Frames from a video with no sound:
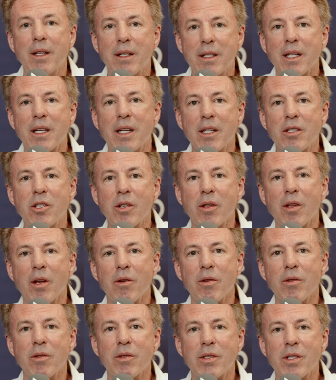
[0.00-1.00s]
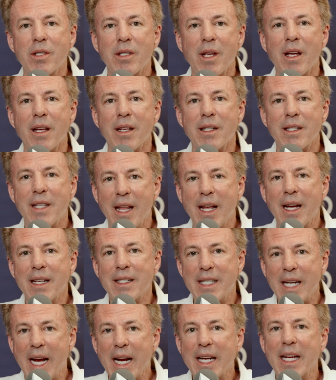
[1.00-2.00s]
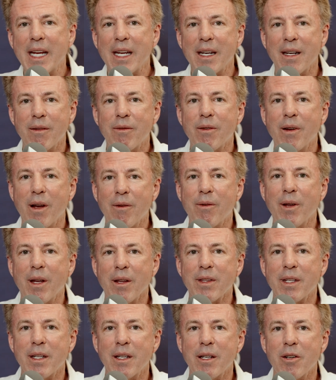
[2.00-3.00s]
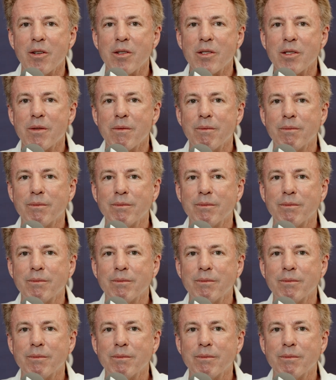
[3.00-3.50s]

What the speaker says: to get you that decade of healthy years.